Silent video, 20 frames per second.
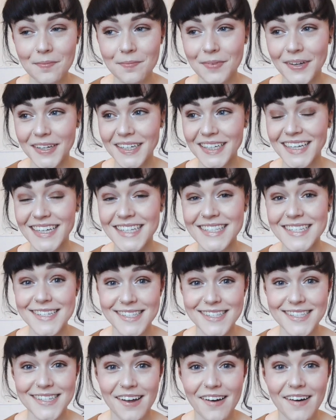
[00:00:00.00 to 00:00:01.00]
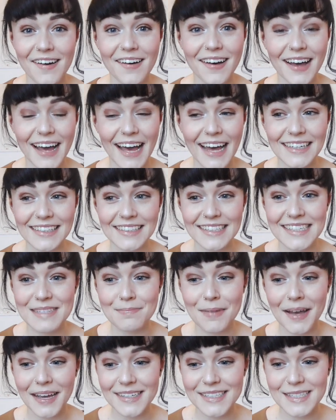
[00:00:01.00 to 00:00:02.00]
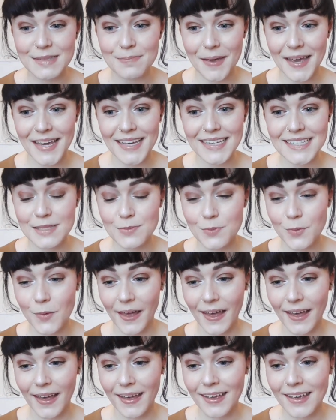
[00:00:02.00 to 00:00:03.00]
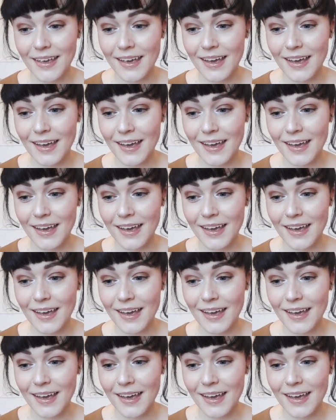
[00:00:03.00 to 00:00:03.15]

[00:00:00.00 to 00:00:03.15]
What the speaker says: but it is a start, and it's my space where